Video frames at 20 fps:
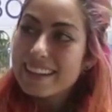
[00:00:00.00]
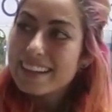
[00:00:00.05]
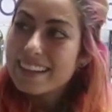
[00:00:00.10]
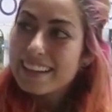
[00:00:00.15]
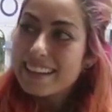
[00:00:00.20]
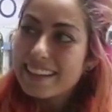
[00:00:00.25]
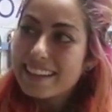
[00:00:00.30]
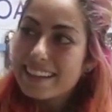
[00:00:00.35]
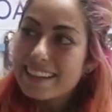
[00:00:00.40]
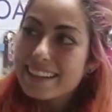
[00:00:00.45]

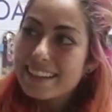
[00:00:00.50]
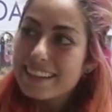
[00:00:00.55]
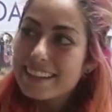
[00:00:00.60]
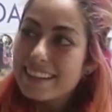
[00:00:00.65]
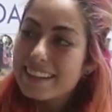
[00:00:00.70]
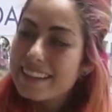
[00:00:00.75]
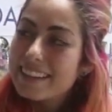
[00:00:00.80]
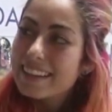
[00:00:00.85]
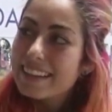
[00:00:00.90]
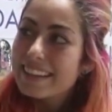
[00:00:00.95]

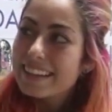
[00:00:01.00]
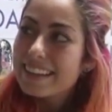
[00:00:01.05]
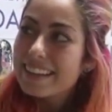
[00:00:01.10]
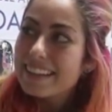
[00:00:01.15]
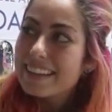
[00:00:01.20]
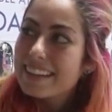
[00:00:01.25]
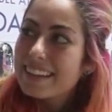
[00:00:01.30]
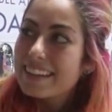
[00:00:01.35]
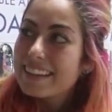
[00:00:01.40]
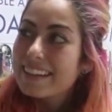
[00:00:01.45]

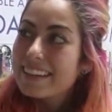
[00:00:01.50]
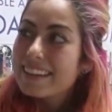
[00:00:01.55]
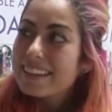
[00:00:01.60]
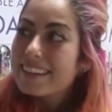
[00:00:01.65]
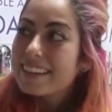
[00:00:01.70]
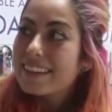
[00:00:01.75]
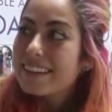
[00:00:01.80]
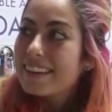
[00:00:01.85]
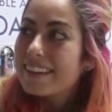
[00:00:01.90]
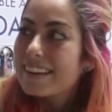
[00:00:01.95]

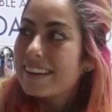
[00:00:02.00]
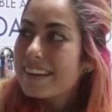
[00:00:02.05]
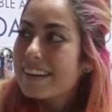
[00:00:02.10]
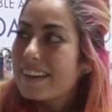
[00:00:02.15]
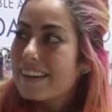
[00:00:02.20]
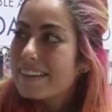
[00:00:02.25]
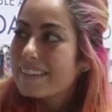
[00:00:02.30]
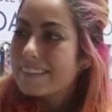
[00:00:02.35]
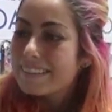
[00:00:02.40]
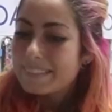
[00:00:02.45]

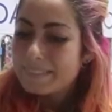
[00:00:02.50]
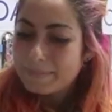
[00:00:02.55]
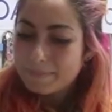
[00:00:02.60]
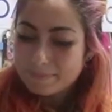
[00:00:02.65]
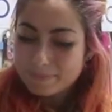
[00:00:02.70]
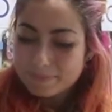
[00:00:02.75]
(silent)